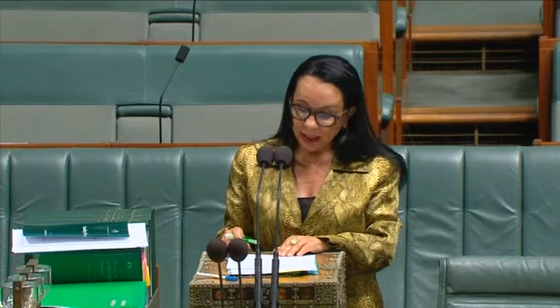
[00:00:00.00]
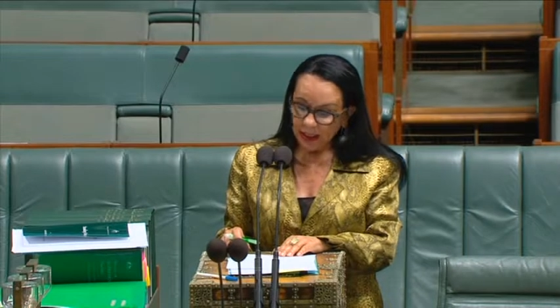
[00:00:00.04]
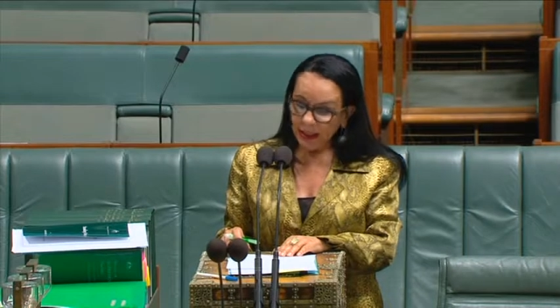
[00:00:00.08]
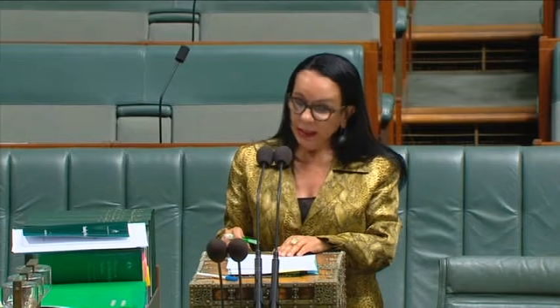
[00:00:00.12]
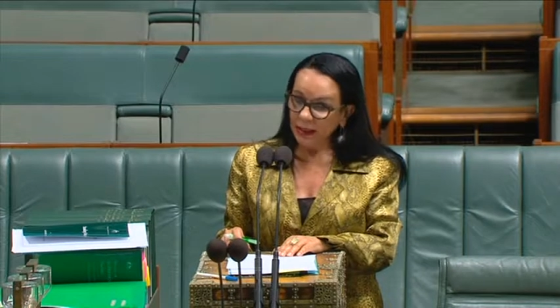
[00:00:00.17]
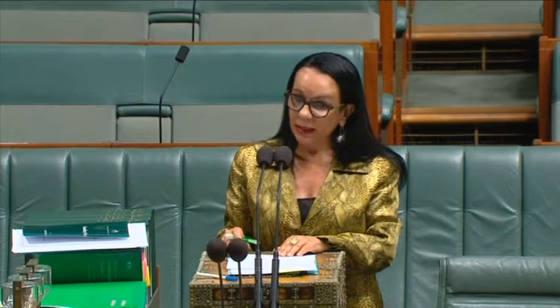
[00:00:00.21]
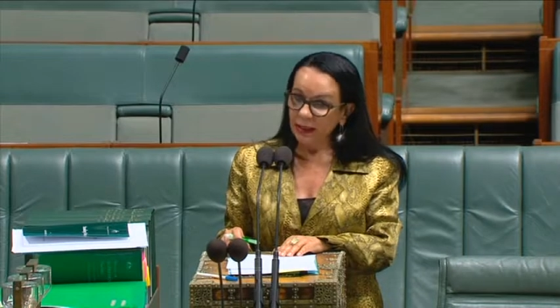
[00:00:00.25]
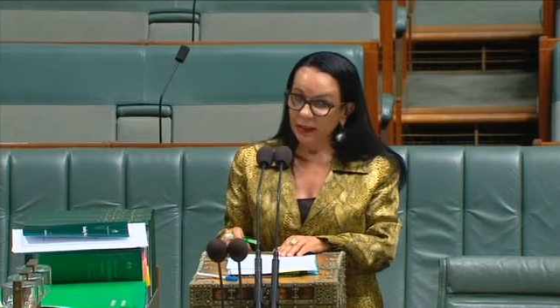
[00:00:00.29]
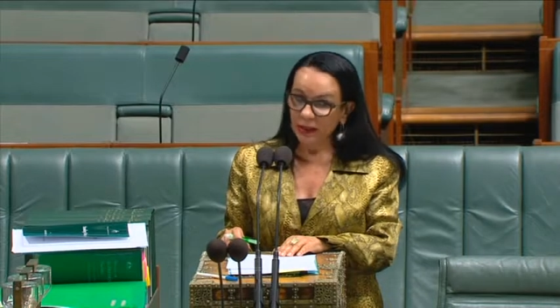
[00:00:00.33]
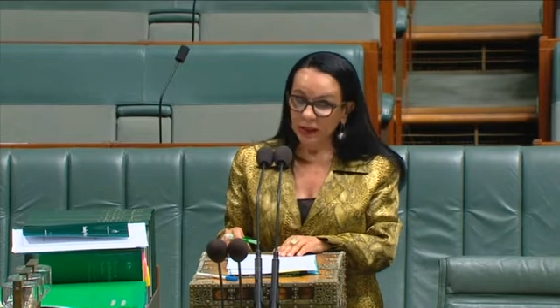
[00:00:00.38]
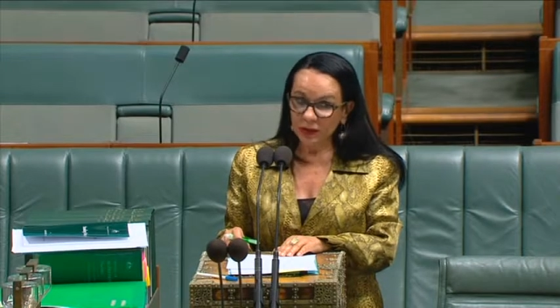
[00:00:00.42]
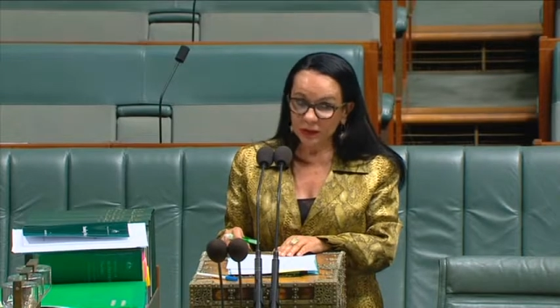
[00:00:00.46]

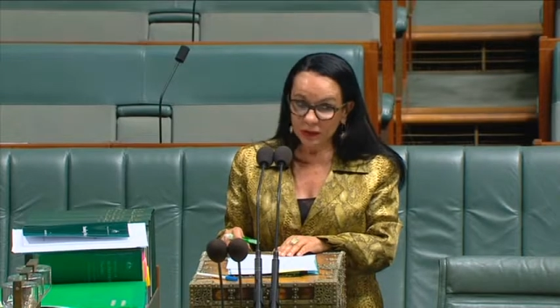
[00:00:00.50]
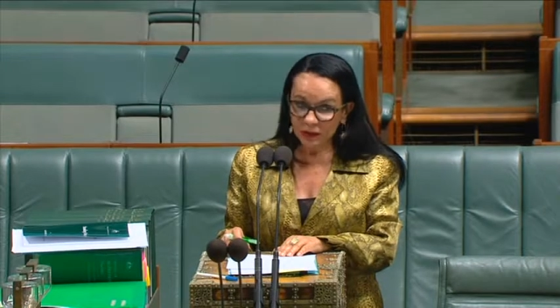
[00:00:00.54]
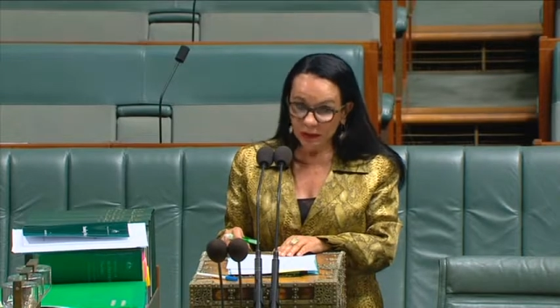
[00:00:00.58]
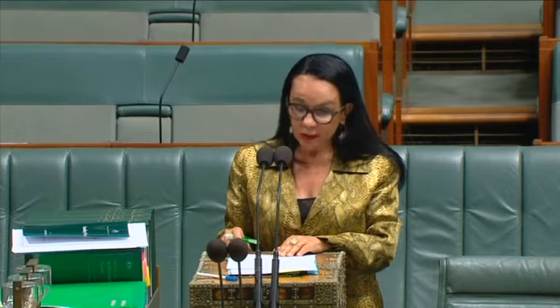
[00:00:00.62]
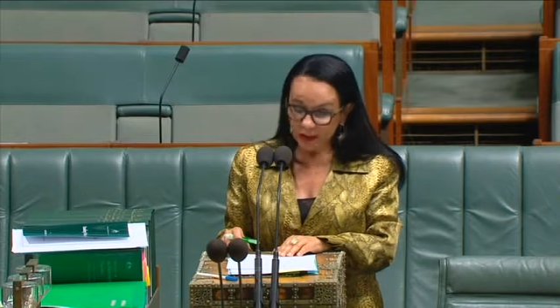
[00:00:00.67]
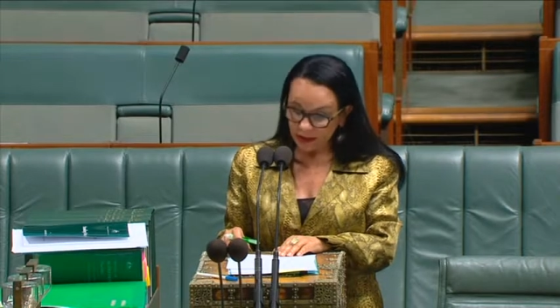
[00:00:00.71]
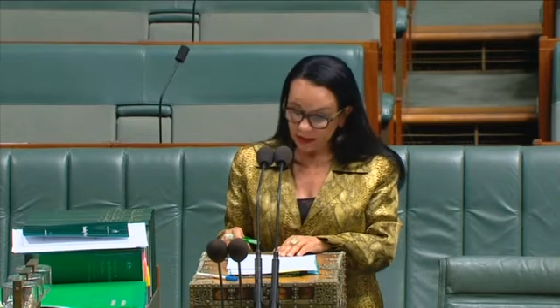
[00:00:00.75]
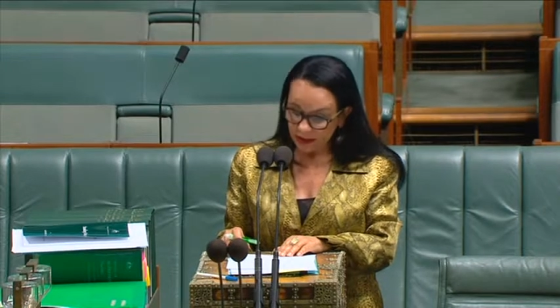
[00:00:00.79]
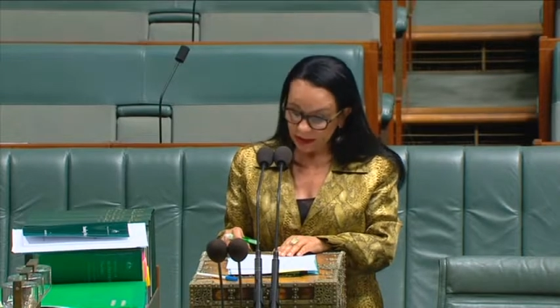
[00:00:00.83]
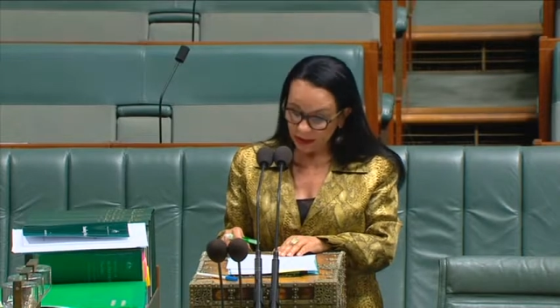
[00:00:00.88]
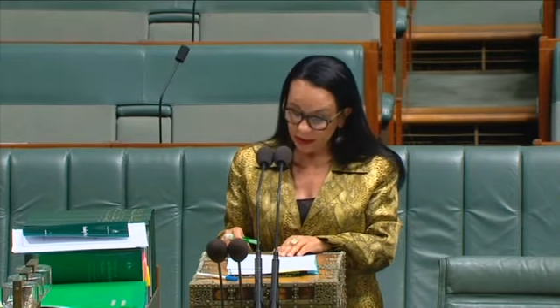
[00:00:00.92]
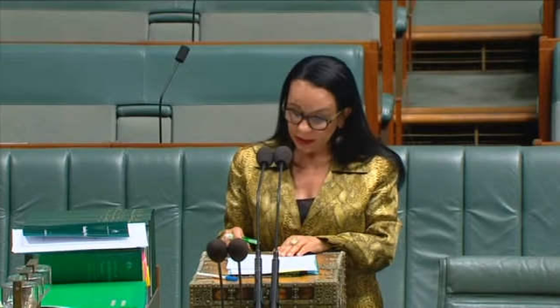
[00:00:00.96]
and
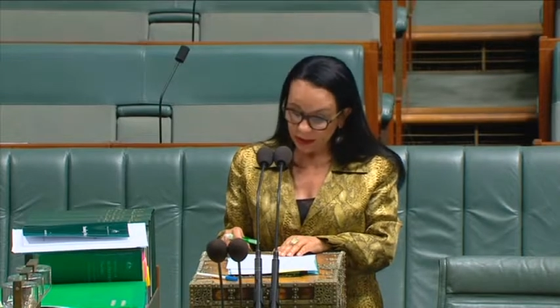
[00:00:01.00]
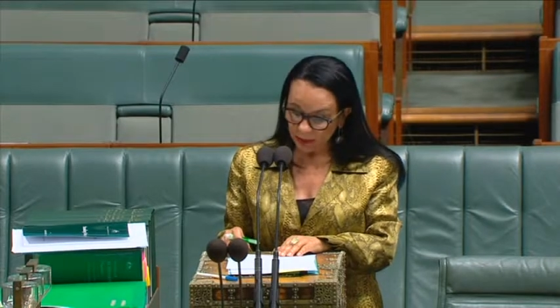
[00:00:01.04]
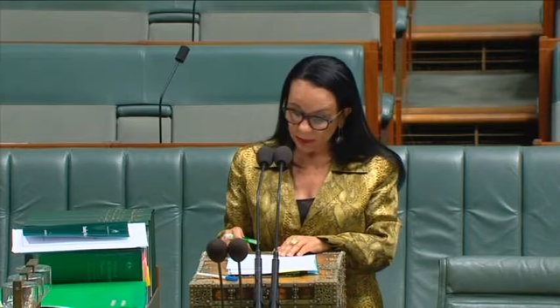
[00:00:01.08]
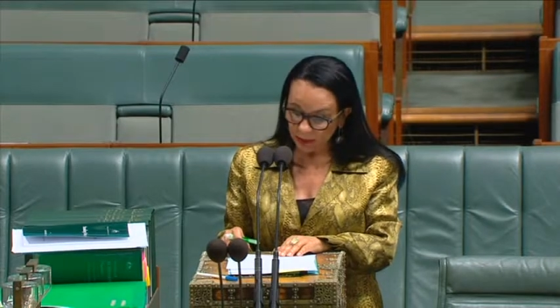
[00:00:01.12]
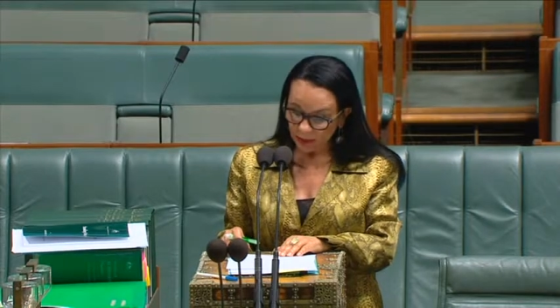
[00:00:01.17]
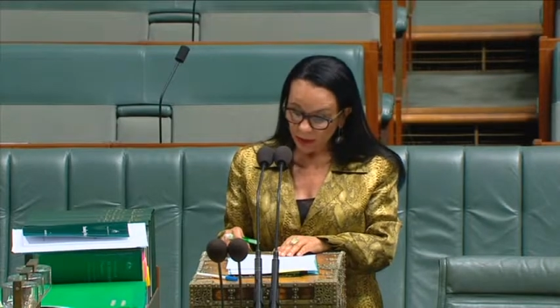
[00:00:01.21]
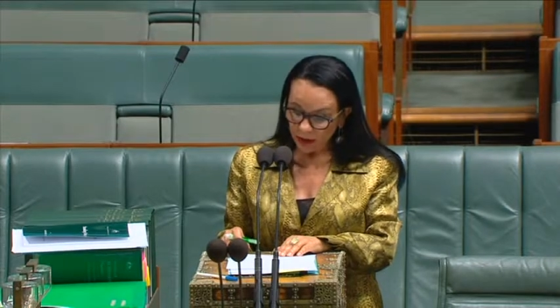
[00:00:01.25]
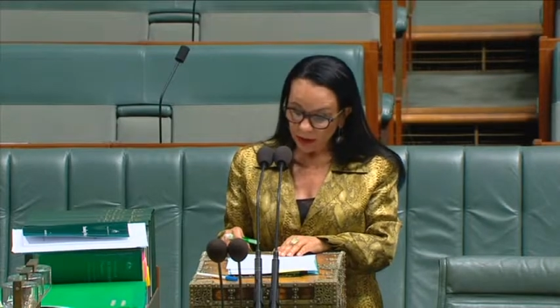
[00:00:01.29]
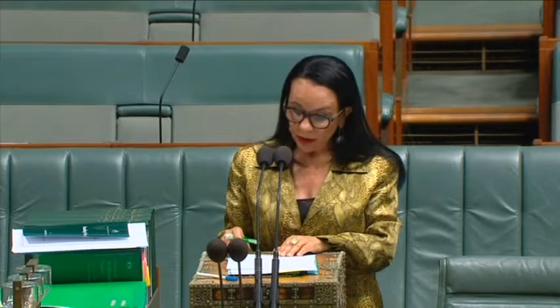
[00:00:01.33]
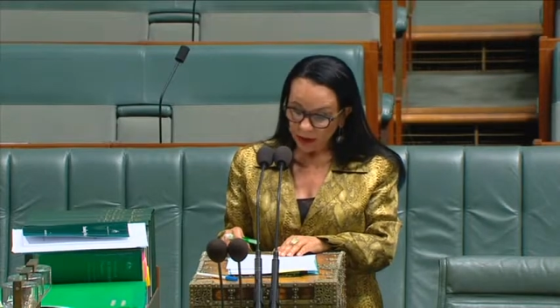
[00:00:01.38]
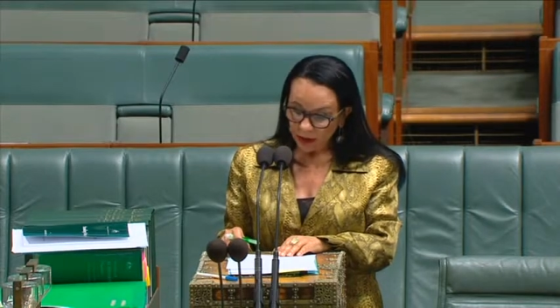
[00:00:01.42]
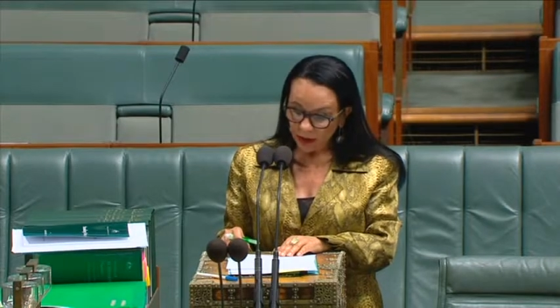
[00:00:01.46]
increase the
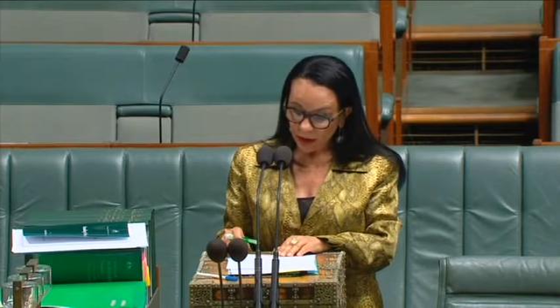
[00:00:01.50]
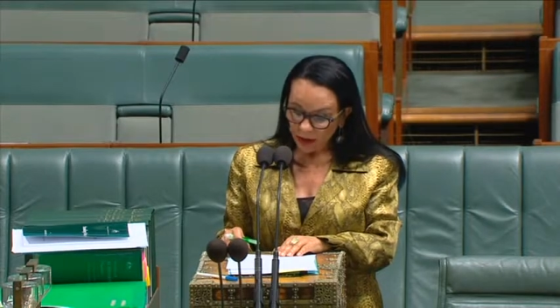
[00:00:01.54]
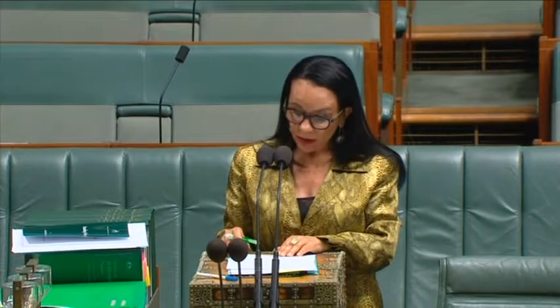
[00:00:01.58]
number